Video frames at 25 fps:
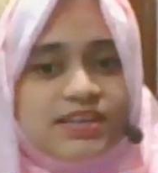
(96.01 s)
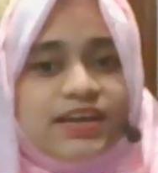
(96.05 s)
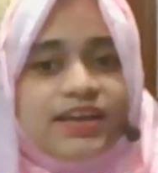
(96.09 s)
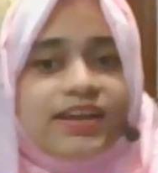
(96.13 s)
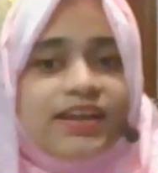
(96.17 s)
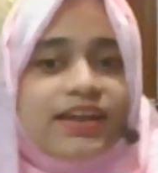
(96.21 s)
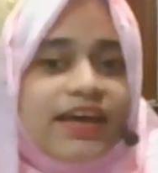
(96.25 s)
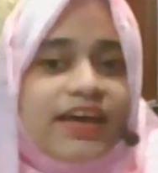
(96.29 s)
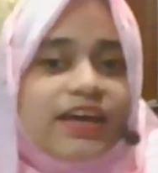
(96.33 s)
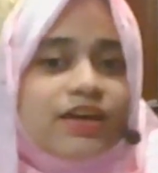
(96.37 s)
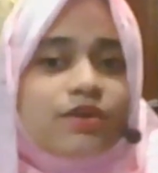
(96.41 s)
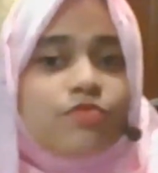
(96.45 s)

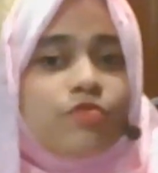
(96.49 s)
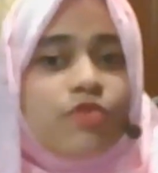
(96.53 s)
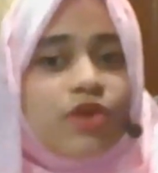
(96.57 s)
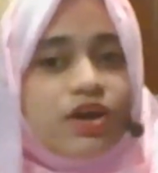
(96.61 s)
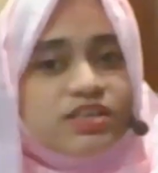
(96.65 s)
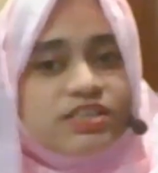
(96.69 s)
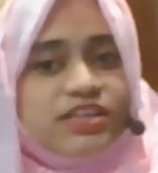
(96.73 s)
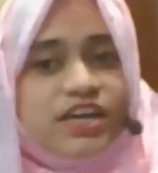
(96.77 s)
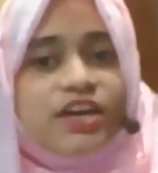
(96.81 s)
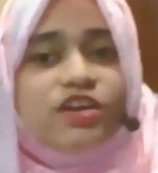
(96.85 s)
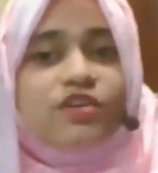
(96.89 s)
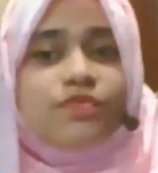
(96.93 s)
like
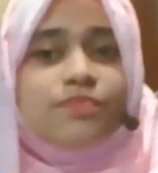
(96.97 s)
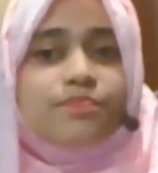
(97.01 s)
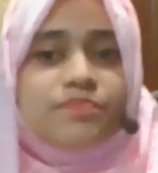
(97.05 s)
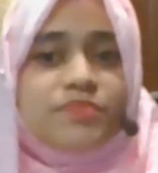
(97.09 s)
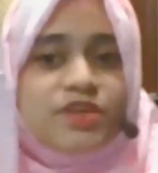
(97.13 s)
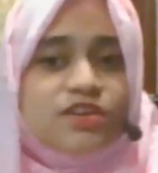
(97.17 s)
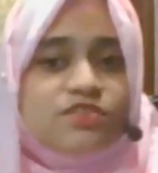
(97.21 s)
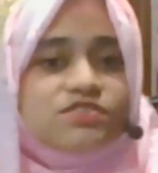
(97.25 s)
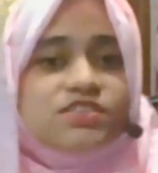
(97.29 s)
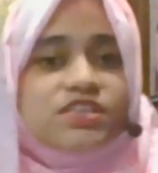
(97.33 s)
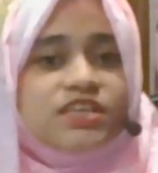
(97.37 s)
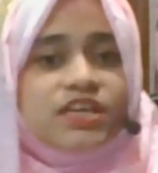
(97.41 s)
what kind of
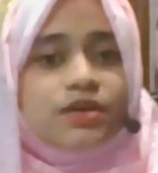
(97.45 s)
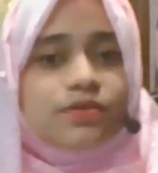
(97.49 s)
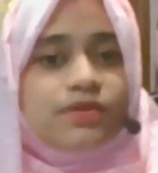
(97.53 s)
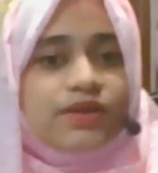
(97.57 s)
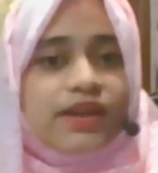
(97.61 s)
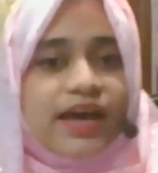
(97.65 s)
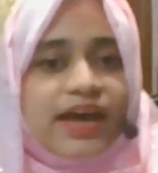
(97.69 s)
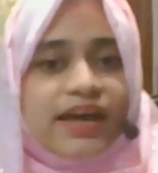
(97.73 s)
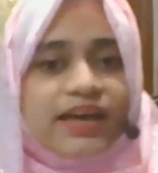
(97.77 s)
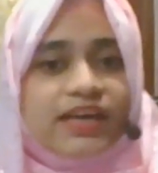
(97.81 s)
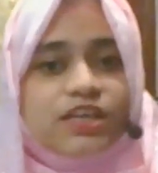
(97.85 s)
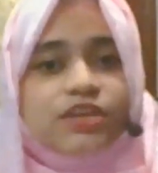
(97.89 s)
music you
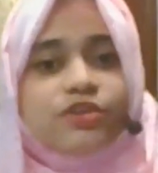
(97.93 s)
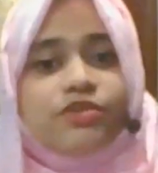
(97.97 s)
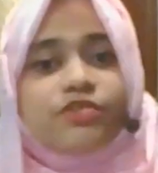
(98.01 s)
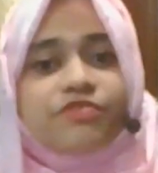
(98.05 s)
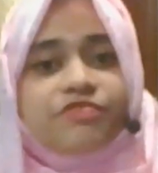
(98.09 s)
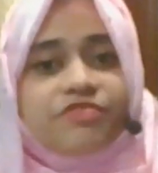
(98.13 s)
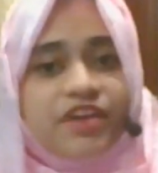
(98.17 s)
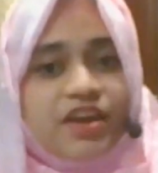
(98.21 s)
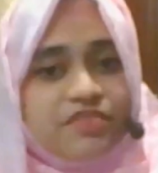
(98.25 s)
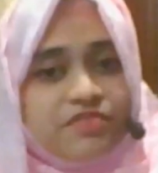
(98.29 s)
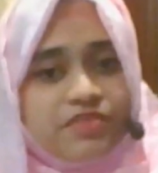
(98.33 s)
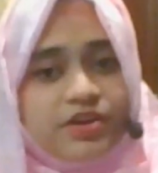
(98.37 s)
like, your
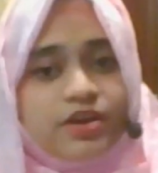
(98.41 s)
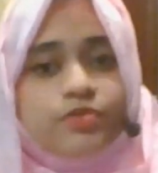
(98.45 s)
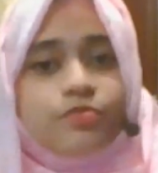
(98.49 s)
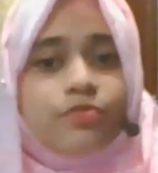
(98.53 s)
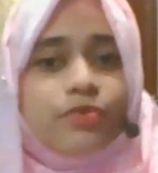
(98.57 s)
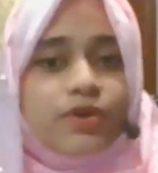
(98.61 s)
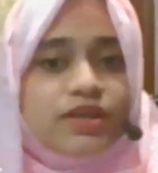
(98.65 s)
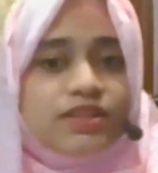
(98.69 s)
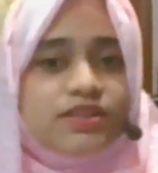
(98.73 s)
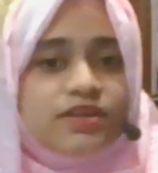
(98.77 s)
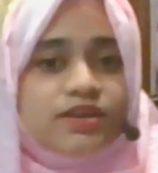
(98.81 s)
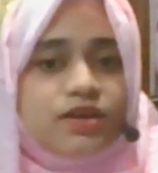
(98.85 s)
favorite
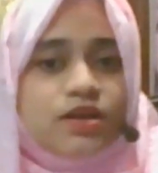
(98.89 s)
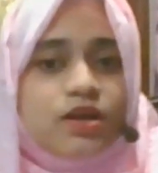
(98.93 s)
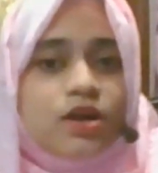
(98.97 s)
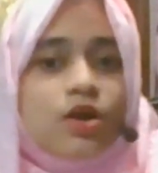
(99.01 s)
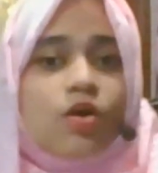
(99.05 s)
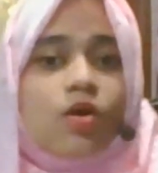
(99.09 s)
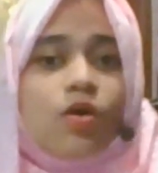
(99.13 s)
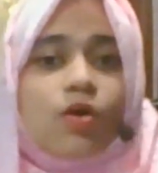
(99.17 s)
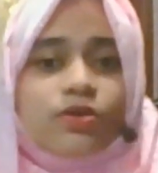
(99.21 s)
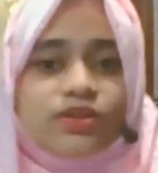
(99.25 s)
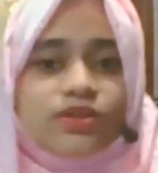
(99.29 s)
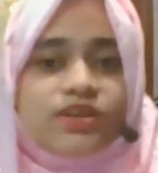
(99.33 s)
weather,
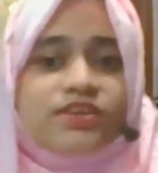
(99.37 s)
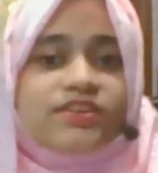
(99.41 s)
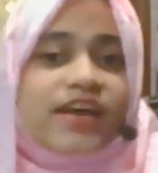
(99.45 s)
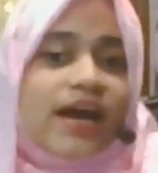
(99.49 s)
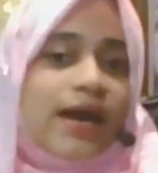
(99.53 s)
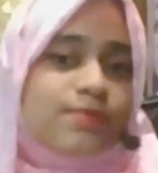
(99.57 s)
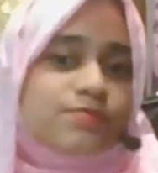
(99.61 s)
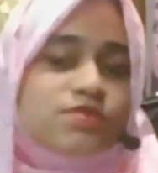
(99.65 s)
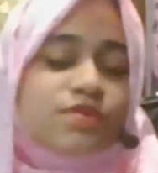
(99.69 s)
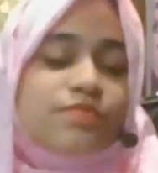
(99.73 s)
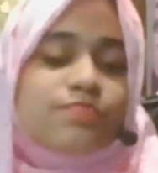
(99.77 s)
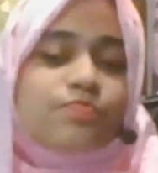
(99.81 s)
or the
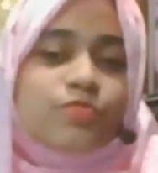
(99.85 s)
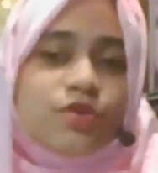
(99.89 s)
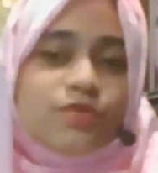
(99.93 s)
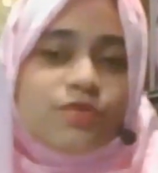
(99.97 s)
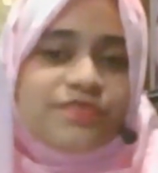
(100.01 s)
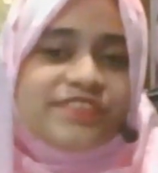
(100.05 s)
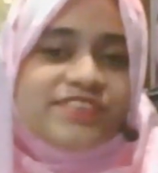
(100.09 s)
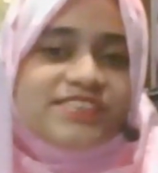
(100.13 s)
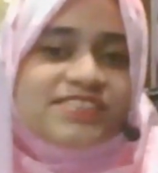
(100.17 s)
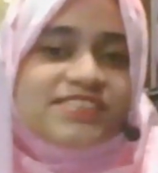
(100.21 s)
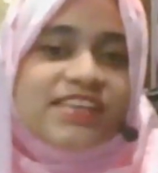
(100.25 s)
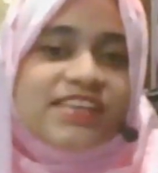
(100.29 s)
types of
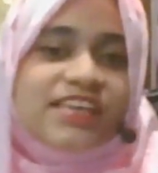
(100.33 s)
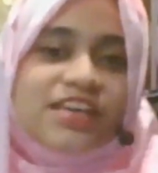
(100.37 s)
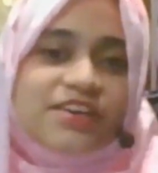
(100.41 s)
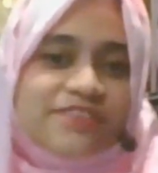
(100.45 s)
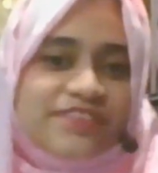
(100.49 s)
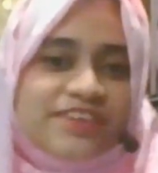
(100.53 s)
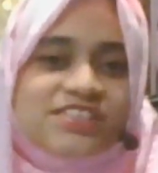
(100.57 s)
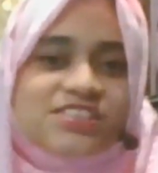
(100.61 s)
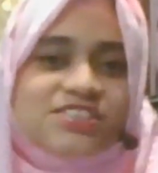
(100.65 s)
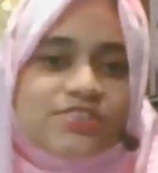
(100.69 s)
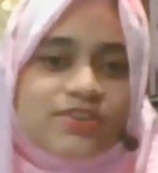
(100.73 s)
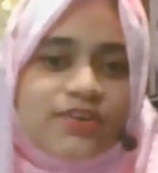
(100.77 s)
movies you
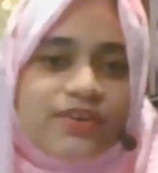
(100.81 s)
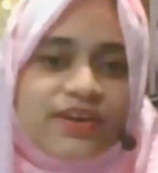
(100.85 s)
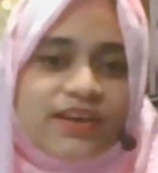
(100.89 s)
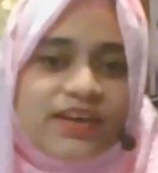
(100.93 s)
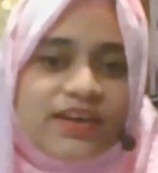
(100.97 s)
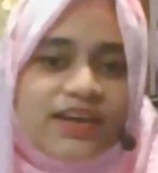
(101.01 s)
enjoy.